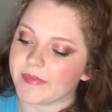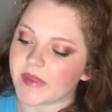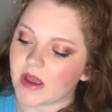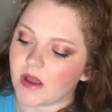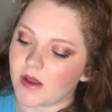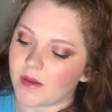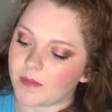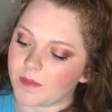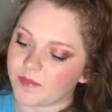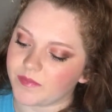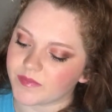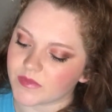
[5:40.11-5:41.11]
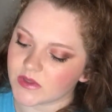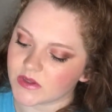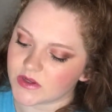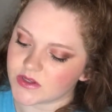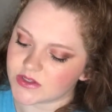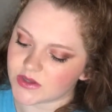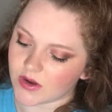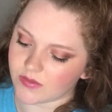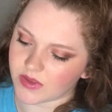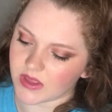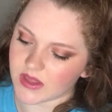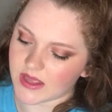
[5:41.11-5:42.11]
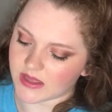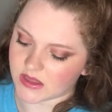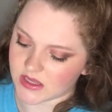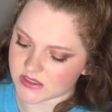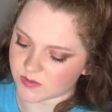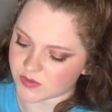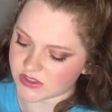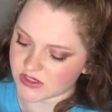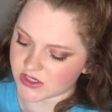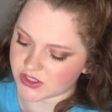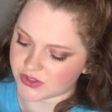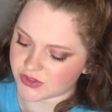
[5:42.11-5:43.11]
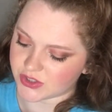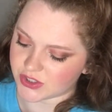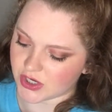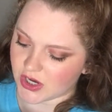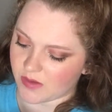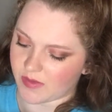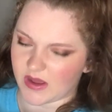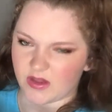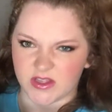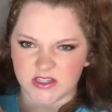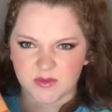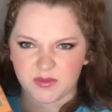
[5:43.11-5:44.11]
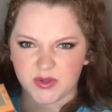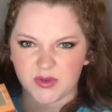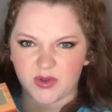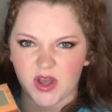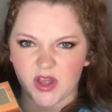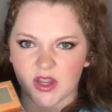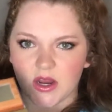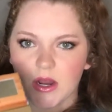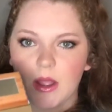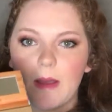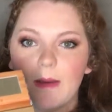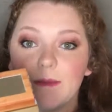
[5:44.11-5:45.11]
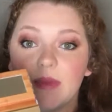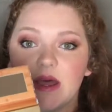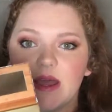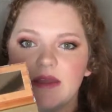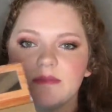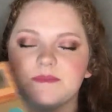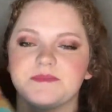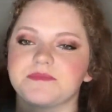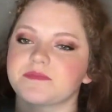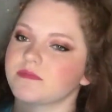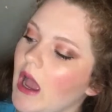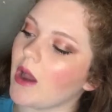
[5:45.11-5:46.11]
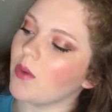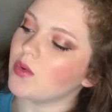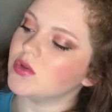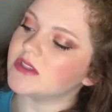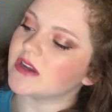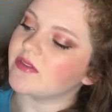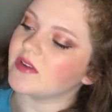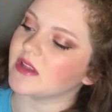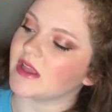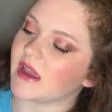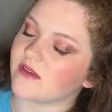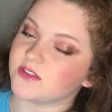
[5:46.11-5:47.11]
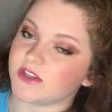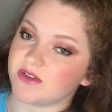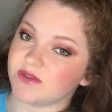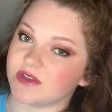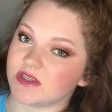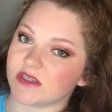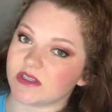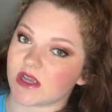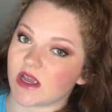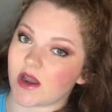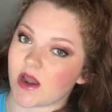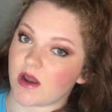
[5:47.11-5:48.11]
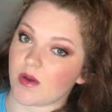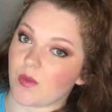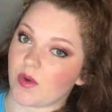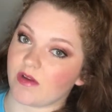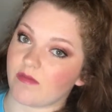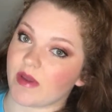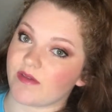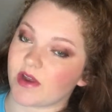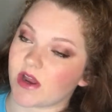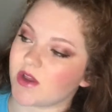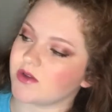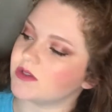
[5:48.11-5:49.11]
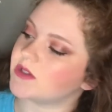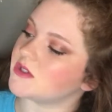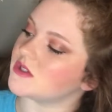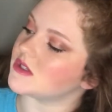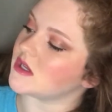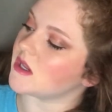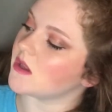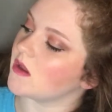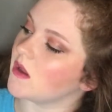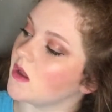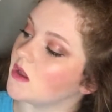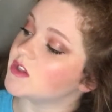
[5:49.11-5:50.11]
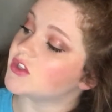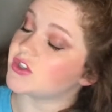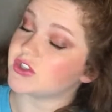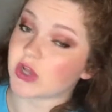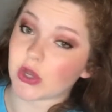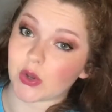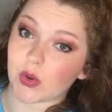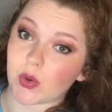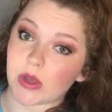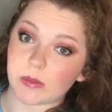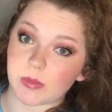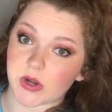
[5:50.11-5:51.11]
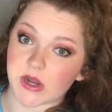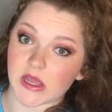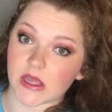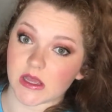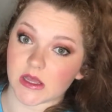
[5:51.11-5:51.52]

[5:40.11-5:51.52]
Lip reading: So I really like these. I'm just not too sure about this blue color, but I will definitely have to use this in one of my videos to see. So pretty.